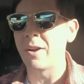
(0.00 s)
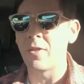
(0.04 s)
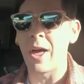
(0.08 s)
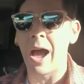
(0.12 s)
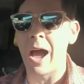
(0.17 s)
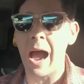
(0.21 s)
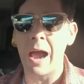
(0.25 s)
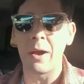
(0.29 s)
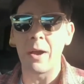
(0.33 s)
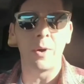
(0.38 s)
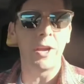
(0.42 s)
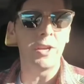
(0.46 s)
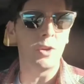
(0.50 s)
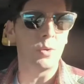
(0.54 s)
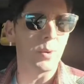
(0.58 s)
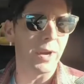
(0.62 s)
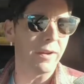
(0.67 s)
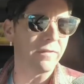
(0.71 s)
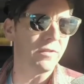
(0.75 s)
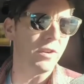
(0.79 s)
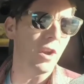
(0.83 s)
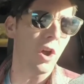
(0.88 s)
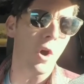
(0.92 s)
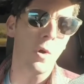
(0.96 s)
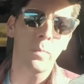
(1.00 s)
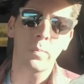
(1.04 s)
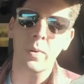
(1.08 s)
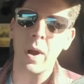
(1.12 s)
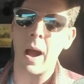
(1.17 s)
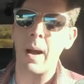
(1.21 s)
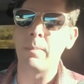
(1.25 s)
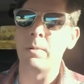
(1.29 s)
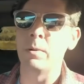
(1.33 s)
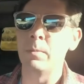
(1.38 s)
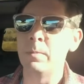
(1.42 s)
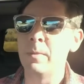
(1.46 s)
On the highway, you would have no
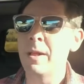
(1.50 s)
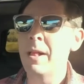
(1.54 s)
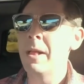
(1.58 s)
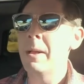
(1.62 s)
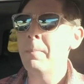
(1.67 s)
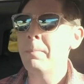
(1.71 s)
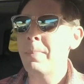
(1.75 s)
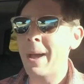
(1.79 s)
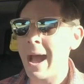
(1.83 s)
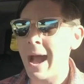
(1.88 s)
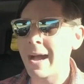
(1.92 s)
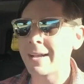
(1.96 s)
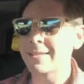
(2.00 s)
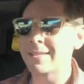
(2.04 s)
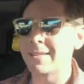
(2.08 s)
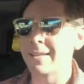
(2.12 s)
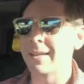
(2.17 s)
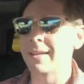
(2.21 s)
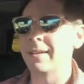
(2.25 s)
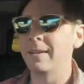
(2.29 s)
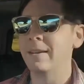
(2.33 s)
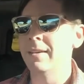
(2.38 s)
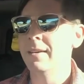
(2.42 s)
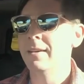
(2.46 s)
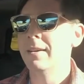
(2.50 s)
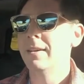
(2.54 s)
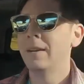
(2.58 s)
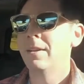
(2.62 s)
problem passing